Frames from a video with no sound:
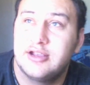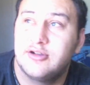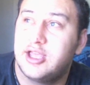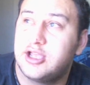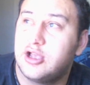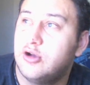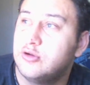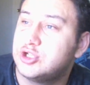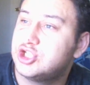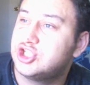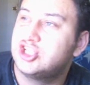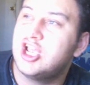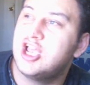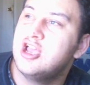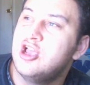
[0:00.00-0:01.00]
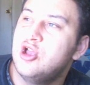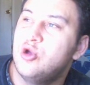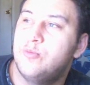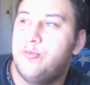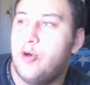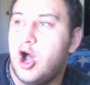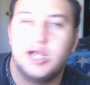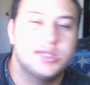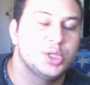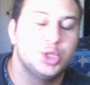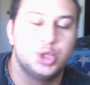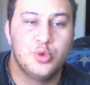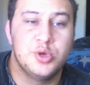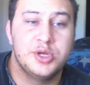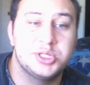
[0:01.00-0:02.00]
They were like, oh shit, Fox is
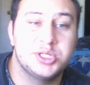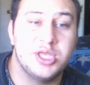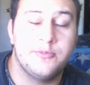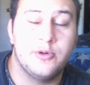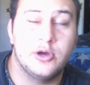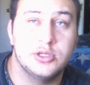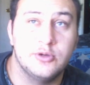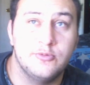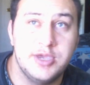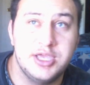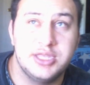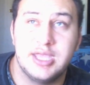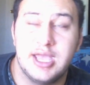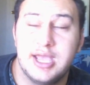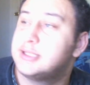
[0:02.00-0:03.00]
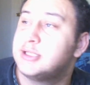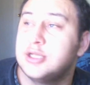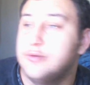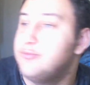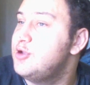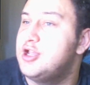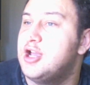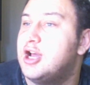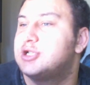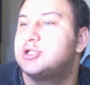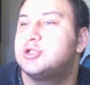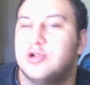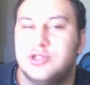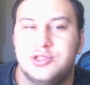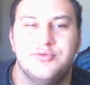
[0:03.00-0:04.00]
doing stuff on the weekdays. We got to
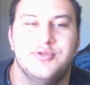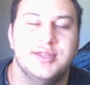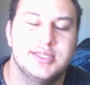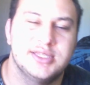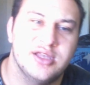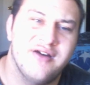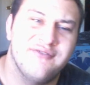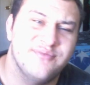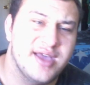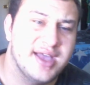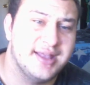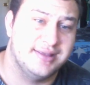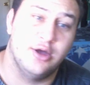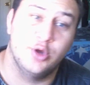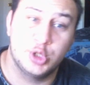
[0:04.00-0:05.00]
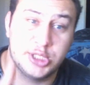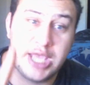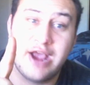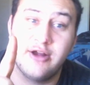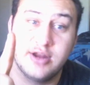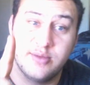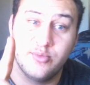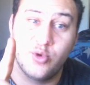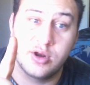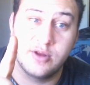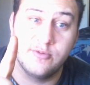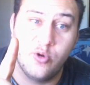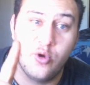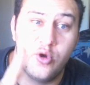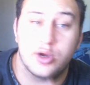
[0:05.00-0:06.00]
start doing stuff, man. Those Saturday
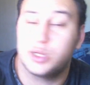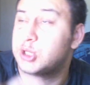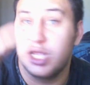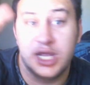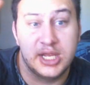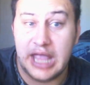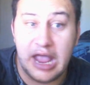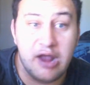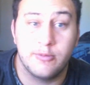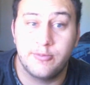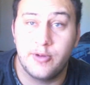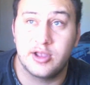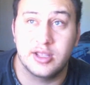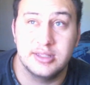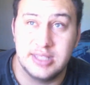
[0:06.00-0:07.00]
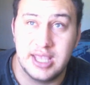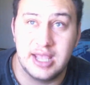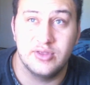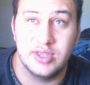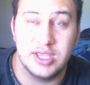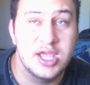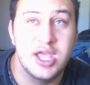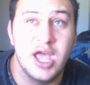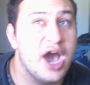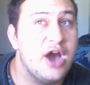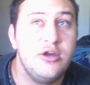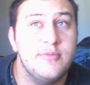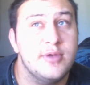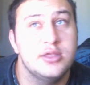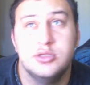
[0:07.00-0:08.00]
morning wars, they are fucking deadly. I
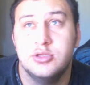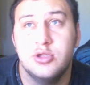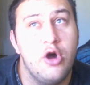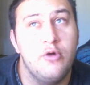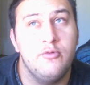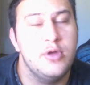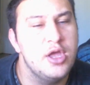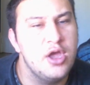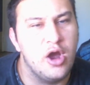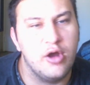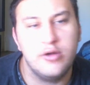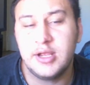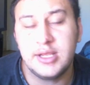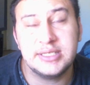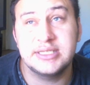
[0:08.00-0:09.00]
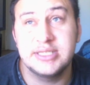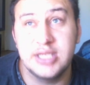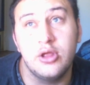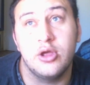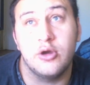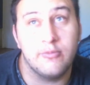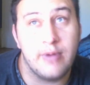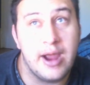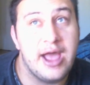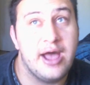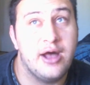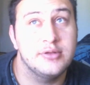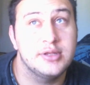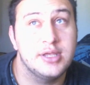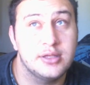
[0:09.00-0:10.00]
don't even know, are they still
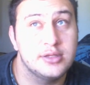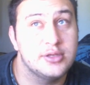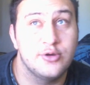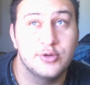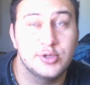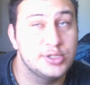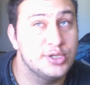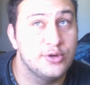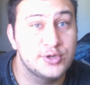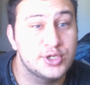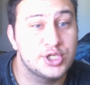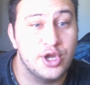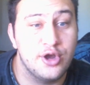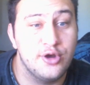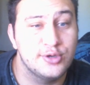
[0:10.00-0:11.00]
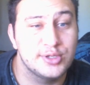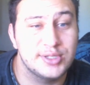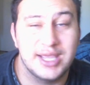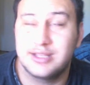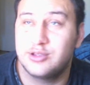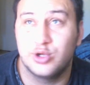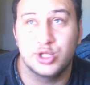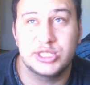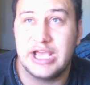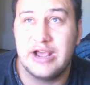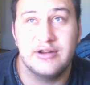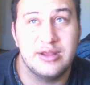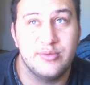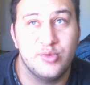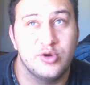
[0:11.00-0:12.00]
around, those shows, like those
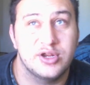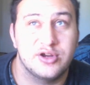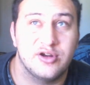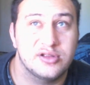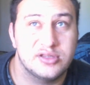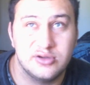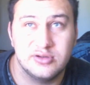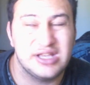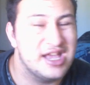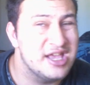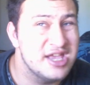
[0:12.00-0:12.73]
Saturday morning cartoons?